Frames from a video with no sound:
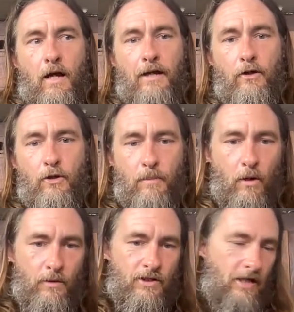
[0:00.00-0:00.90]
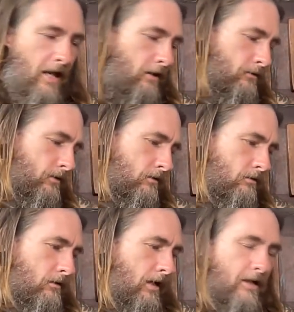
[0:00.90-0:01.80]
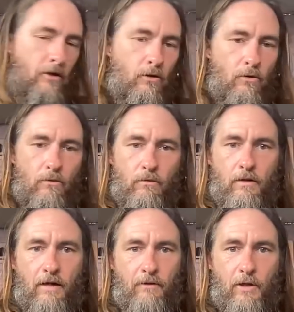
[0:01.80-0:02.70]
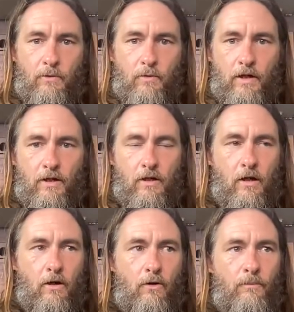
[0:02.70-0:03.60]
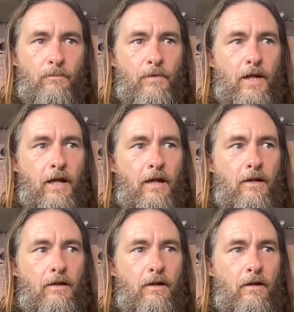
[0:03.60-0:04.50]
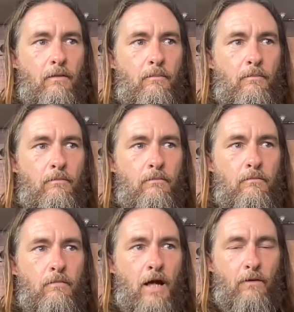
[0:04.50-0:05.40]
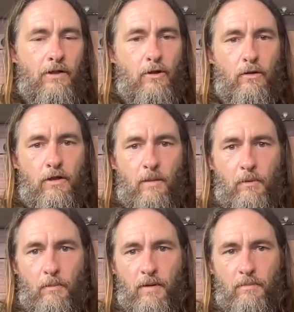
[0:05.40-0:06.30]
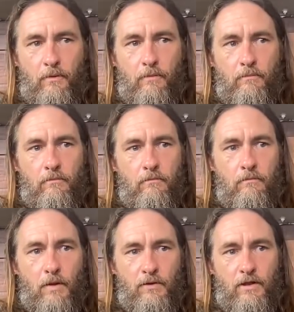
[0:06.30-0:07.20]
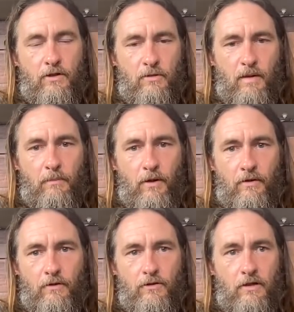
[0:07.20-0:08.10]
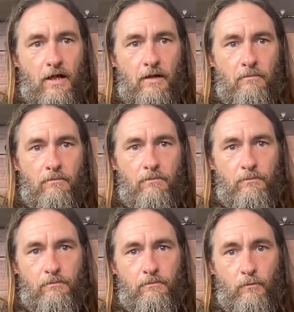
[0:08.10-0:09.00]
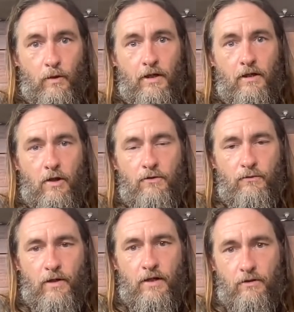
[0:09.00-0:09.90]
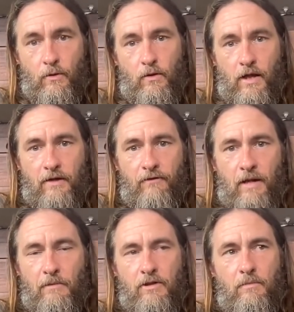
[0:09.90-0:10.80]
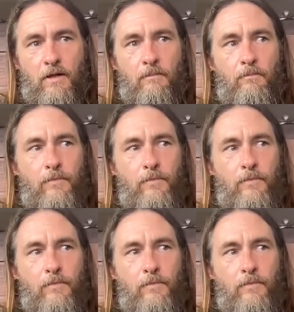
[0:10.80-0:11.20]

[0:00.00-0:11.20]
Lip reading: I knew the boat was sound. I knew everything was ready to go, and I only told a couple of people, mostly just my brothers and really close friends who are like family to me.